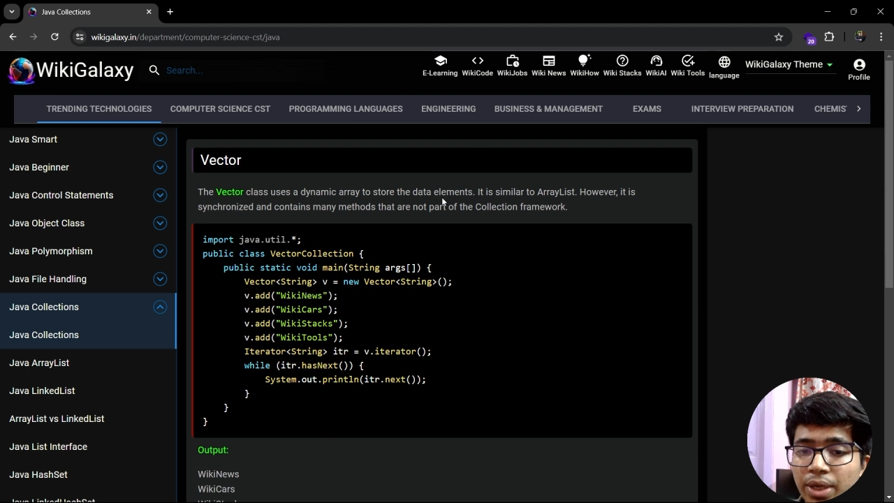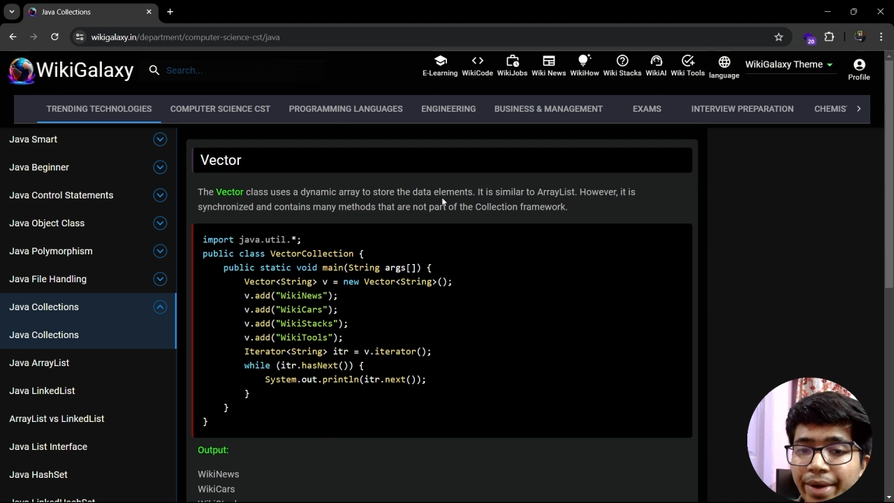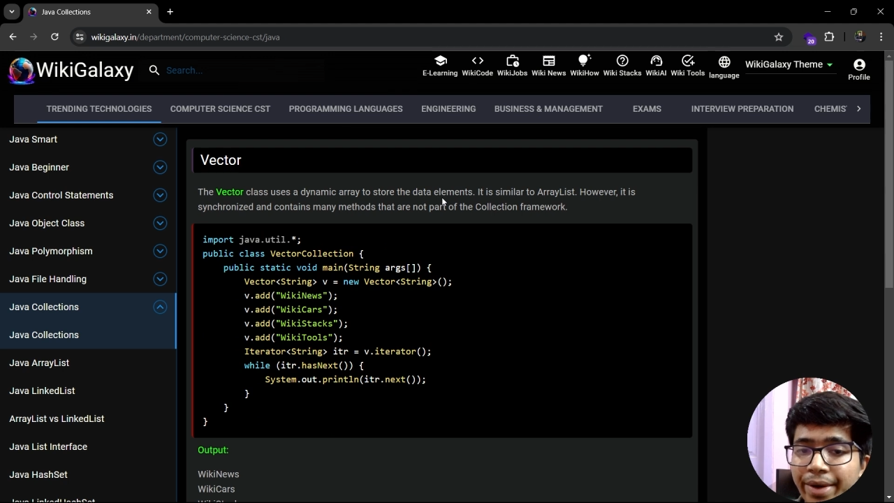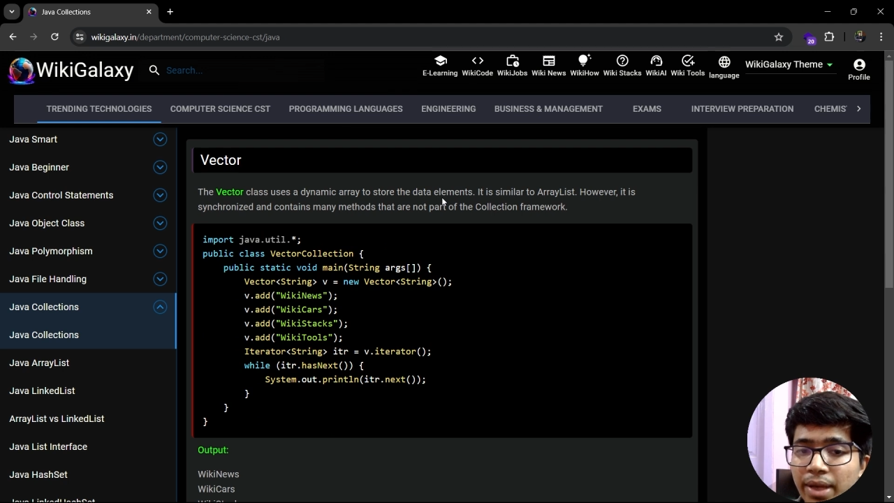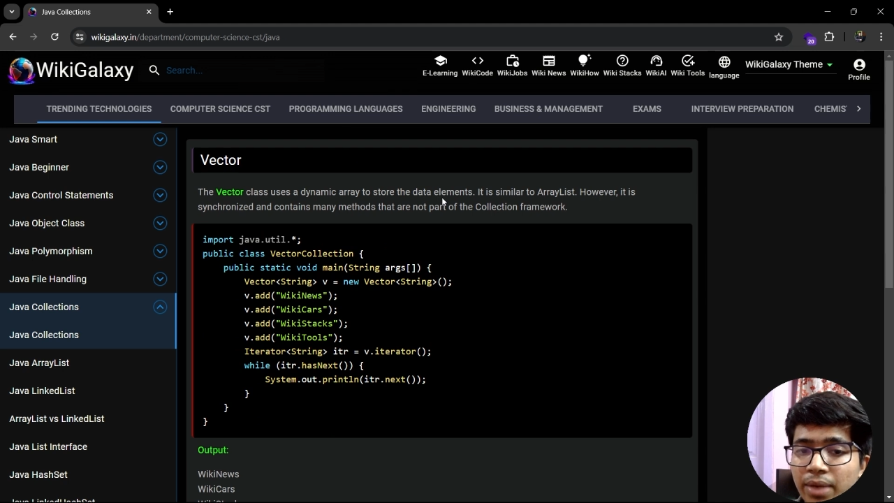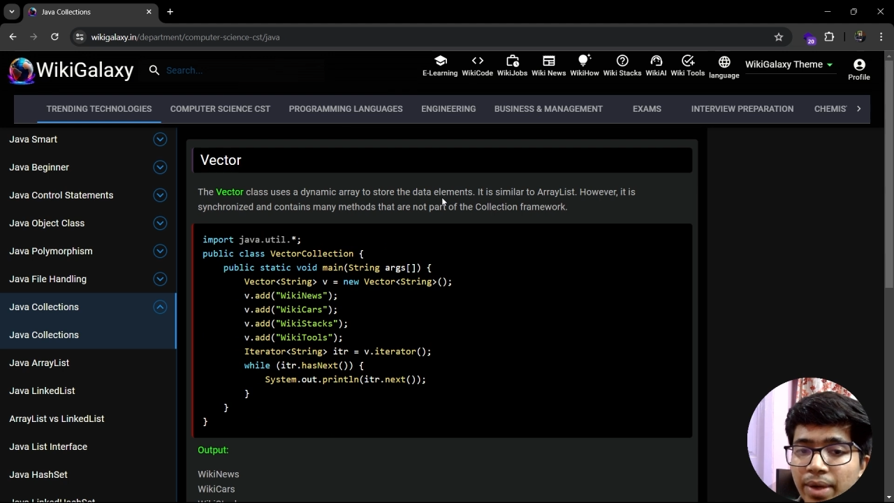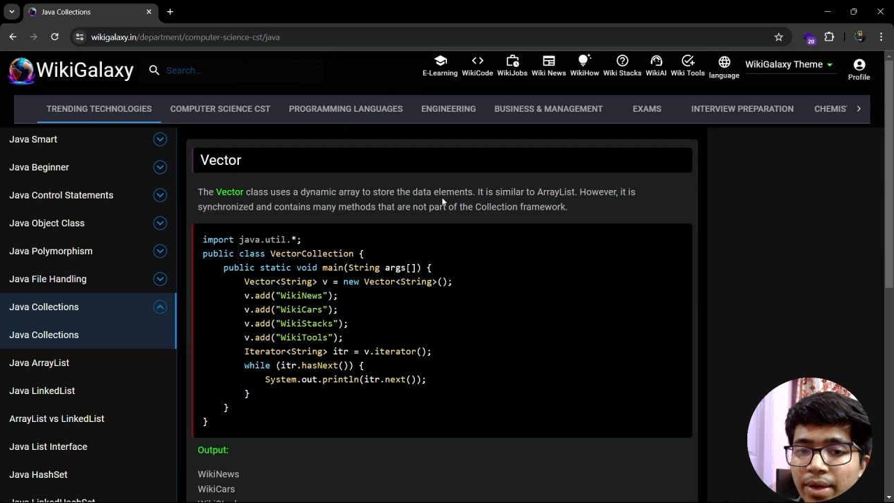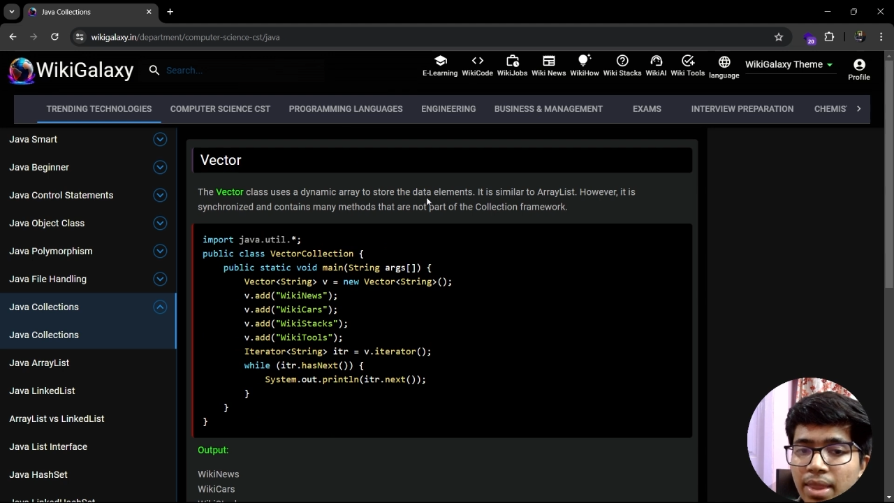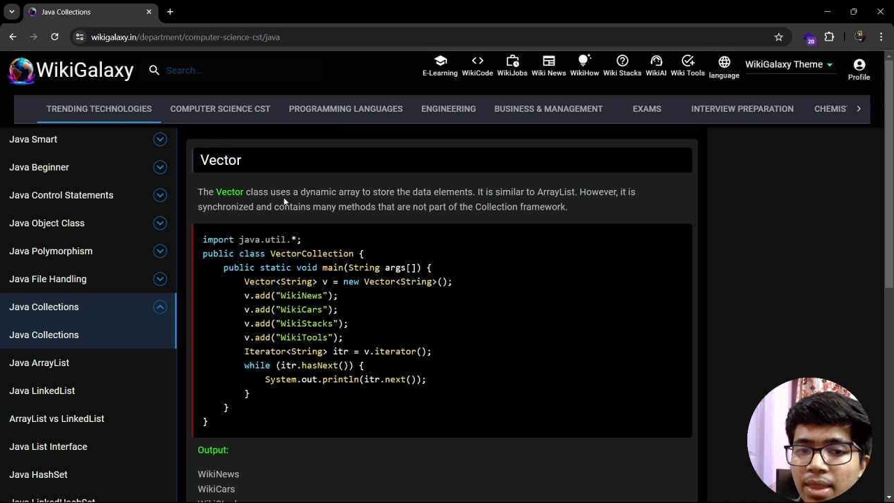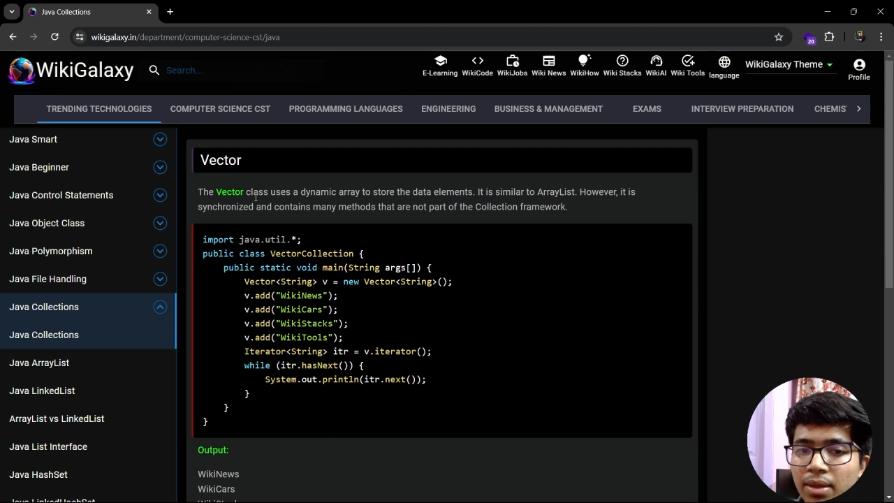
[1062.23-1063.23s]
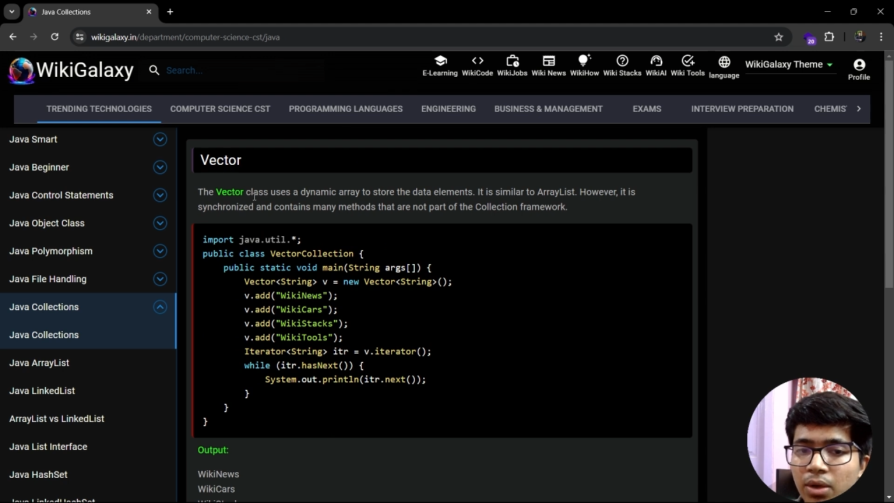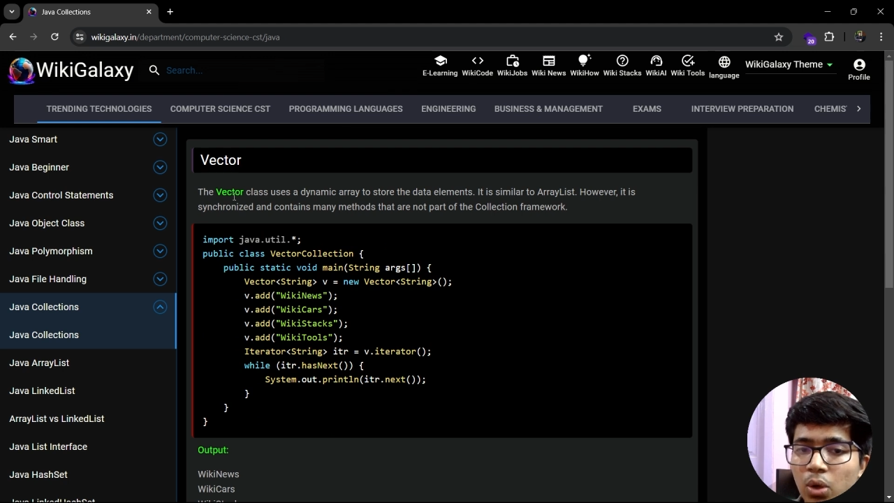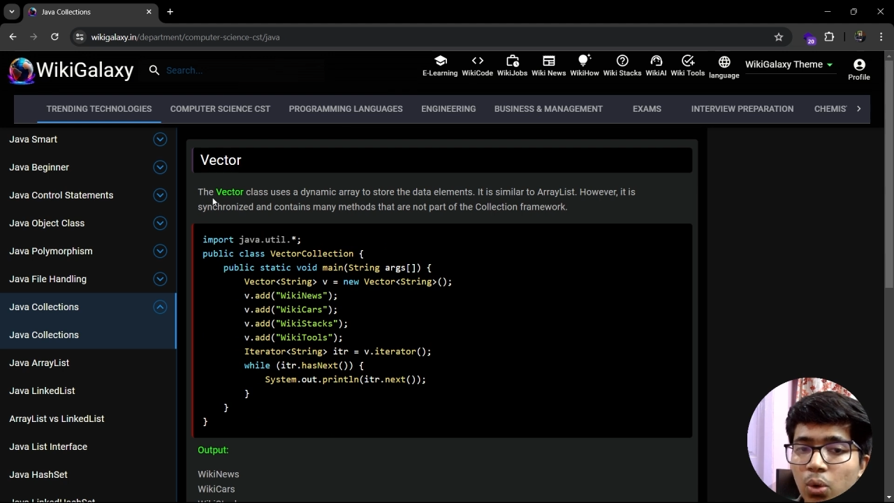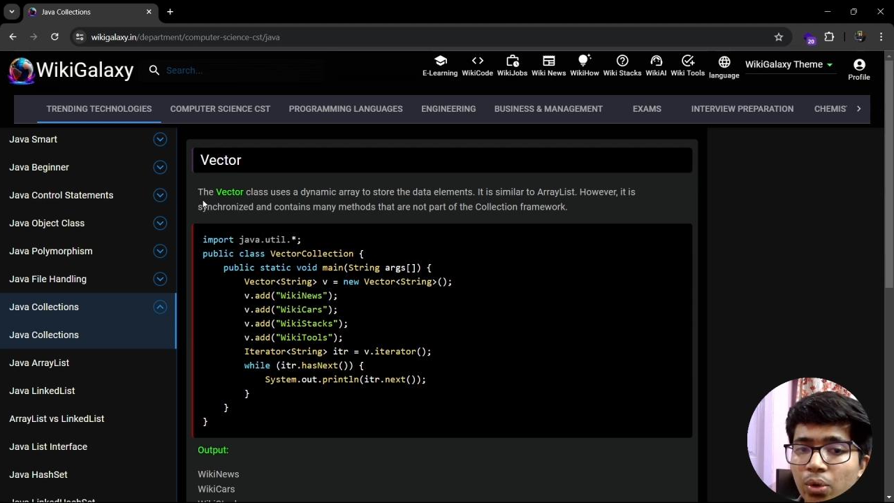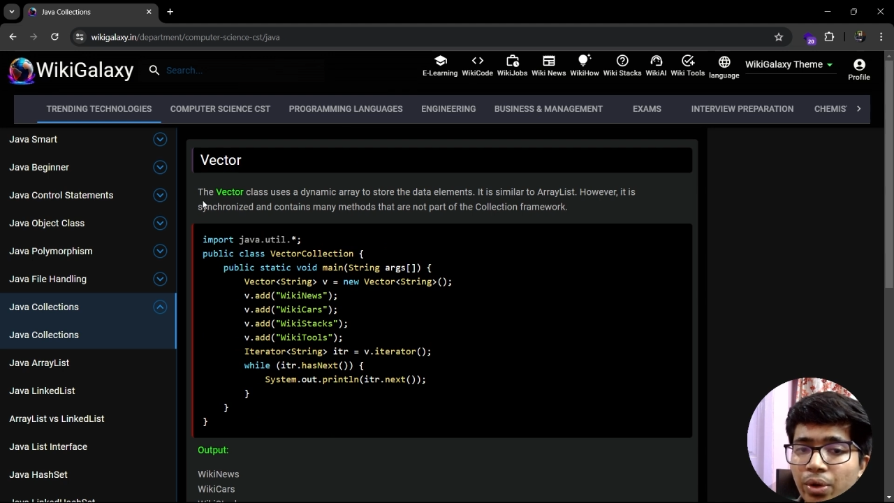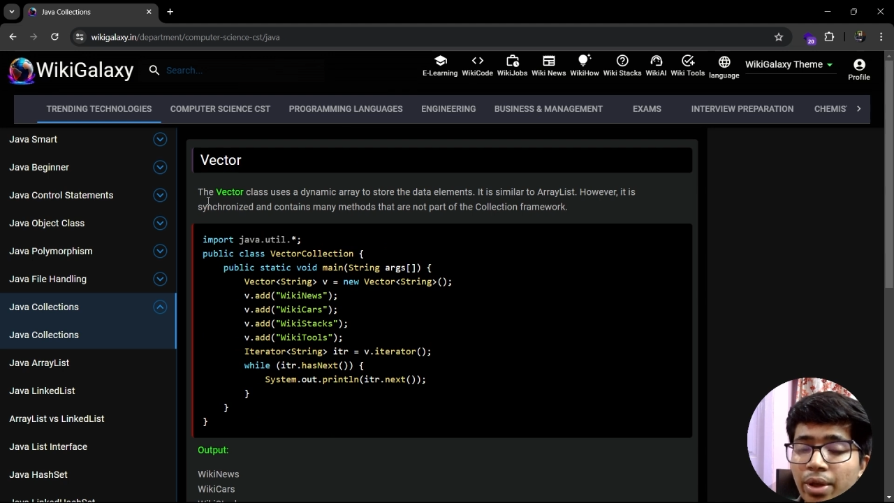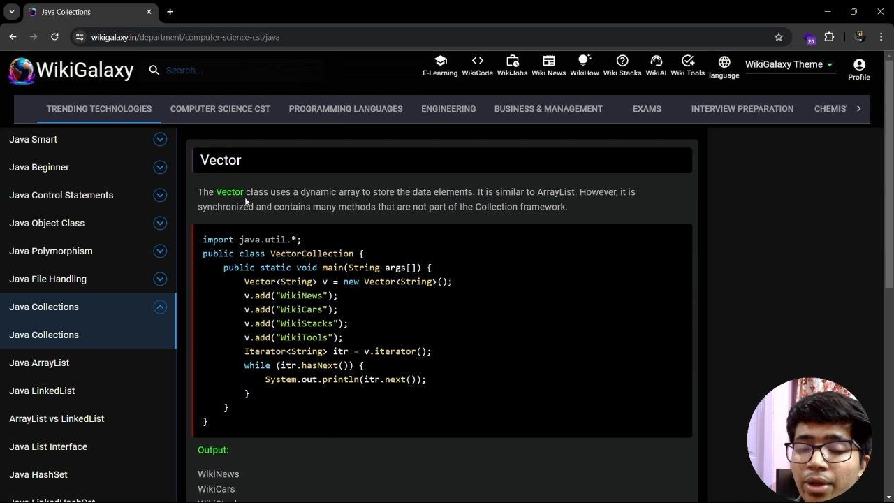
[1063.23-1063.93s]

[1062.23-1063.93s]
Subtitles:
the data elements. Look,